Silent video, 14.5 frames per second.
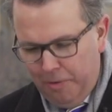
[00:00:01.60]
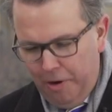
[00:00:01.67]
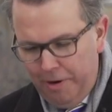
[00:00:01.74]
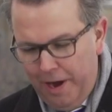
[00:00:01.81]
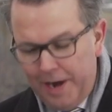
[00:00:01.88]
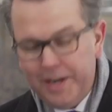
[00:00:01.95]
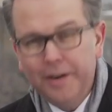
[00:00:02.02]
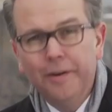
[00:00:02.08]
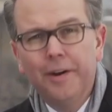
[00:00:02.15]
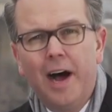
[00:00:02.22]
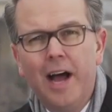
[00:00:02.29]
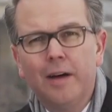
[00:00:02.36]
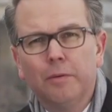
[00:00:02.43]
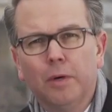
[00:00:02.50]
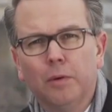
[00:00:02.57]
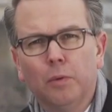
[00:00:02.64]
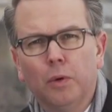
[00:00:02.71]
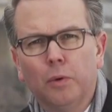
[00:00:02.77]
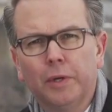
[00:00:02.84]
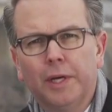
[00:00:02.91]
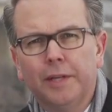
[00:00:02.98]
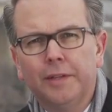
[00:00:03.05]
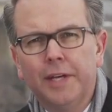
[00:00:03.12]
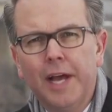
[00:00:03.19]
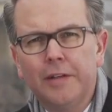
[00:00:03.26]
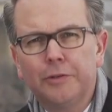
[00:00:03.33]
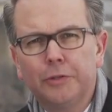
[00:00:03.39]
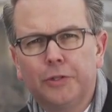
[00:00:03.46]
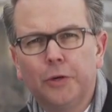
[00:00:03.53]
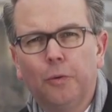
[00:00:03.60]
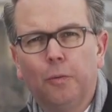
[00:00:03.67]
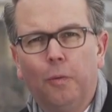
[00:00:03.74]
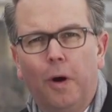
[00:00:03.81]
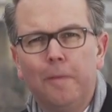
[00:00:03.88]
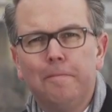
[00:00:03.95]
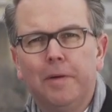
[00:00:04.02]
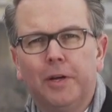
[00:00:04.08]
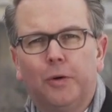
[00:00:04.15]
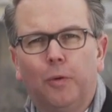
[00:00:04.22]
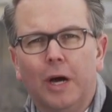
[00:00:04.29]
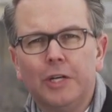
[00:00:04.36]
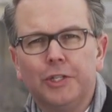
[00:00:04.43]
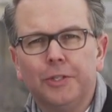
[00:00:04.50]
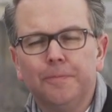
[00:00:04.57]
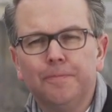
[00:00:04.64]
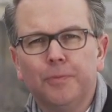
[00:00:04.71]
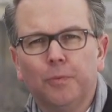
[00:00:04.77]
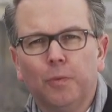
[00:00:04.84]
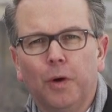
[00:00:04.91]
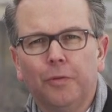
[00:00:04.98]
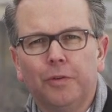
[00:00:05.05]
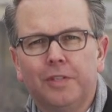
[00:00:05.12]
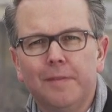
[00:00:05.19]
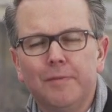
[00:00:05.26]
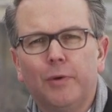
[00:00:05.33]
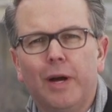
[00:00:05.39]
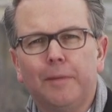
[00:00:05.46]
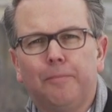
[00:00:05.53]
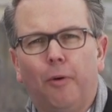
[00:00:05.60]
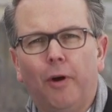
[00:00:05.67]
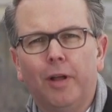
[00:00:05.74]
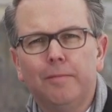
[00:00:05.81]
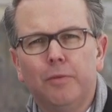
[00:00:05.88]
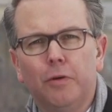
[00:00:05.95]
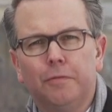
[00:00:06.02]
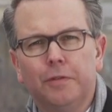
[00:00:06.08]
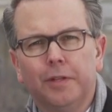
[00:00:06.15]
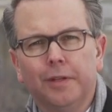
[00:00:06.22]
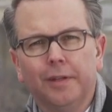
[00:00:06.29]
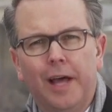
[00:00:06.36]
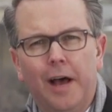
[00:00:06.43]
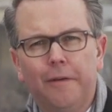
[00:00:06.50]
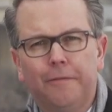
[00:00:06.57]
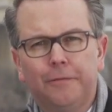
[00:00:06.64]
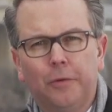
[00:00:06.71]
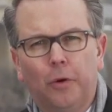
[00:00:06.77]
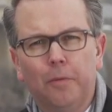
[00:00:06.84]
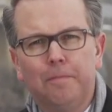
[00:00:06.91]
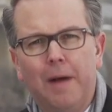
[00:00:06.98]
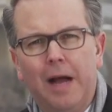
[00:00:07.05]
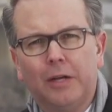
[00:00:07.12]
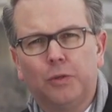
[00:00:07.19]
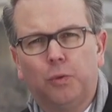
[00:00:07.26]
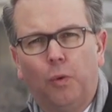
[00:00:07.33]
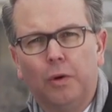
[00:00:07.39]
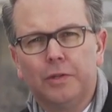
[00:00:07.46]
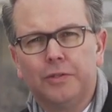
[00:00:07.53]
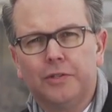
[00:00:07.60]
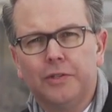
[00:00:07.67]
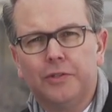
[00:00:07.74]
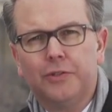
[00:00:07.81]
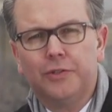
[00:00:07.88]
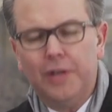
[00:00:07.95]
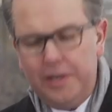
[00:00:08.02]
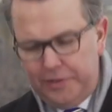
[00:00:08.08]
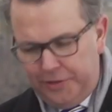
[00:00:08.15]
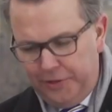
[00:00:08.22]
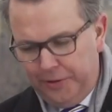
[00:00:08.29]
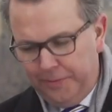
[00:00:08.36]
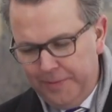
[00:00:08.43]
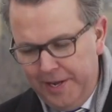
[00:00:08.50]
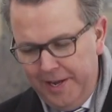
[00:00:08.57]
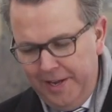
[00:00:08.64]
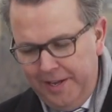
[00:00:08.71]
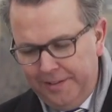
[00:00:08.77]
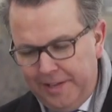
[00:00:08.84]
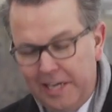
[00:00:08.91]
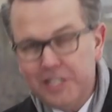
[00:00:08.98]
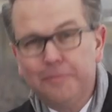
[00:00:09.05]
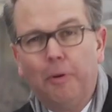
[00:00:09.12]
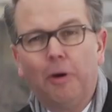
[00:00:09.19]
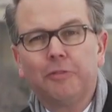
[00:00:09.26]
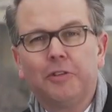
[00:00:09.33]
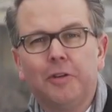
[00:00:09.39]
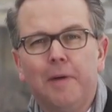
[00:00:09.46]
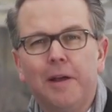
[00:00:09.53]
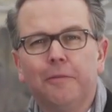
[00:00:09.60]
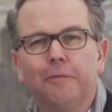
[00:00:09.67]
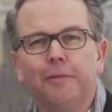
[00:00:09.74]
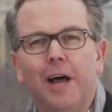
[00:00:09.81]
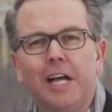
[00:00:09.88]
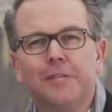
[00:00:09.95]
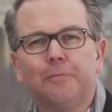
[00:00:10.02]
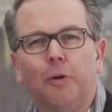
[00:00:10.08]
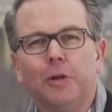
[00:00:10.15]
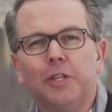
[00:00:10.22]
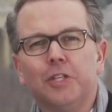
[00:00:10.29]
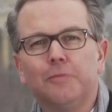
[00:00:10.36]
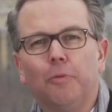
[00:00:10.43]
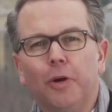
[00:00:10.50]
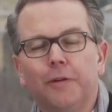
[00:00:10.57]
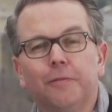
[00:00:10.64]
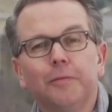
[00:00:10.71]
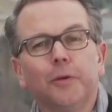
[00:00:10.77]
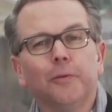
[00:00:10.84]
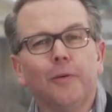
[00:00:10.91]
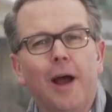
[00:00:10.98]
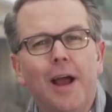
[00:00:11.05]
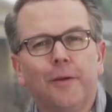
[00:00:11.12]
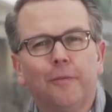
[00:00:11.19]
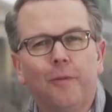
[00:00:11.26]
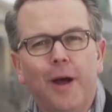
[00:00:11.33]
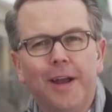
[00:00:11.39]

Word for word: Tomorrow night here in Iowa, we'll get the answer to one big question. Will the Democratic Party move to the left or back towards the center? That sparked the debate and flashpoint this morning. From the right,